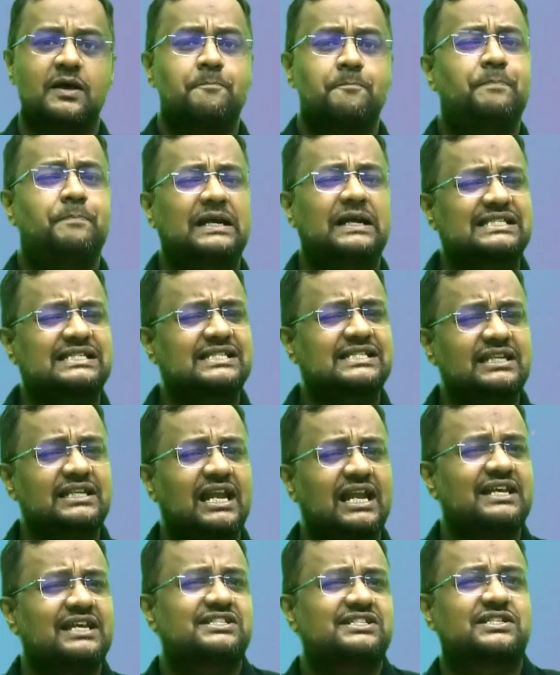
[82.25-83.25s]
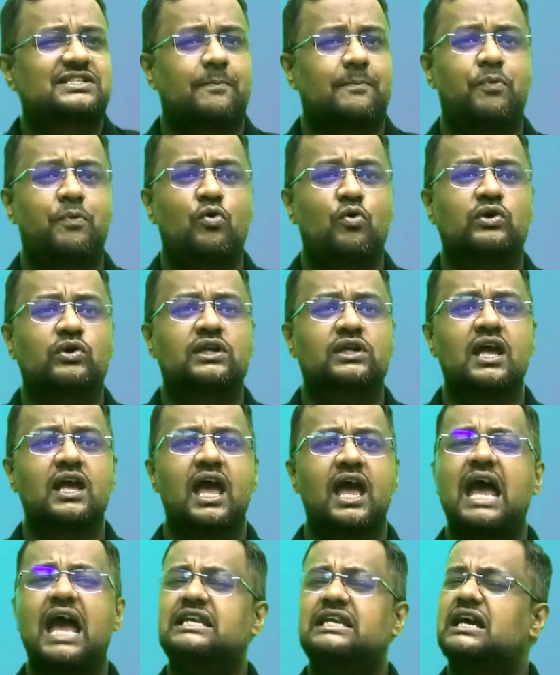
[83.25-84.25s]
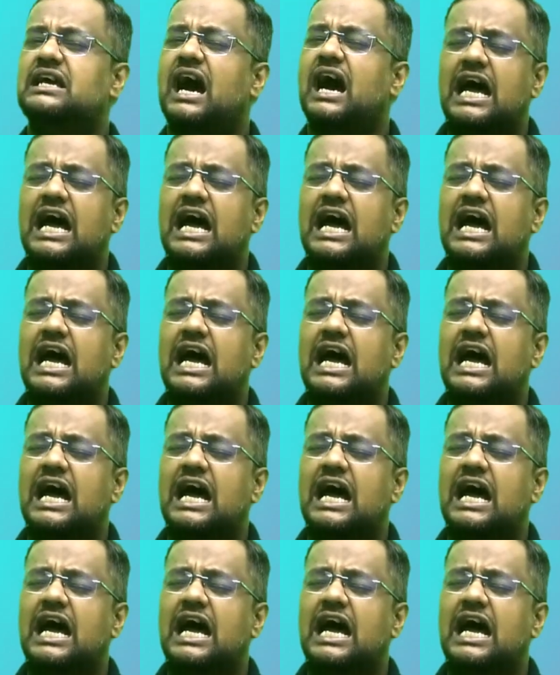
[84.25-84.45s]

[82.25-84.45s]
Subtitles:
personalized support, and